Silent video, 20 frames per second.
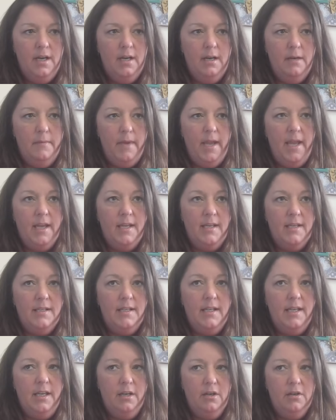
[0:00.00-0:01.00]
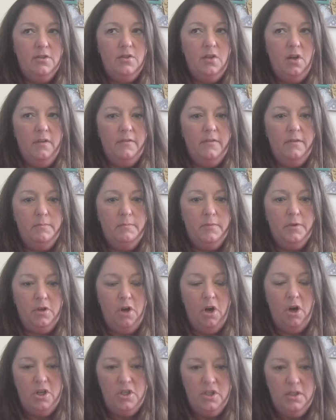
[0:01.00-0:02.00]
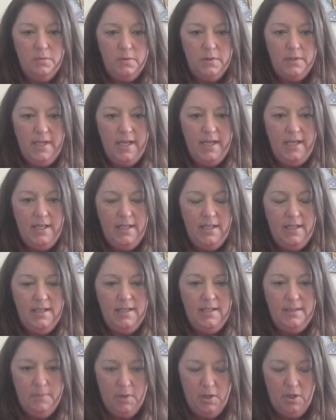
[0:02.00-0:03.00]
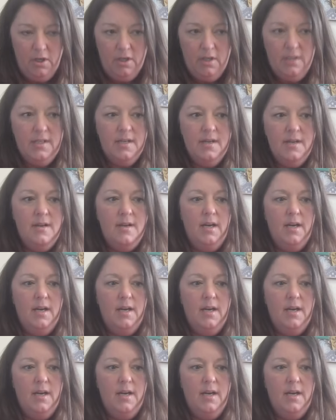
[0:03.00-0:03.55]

Um, and here's all the precautions we're taking in these barns,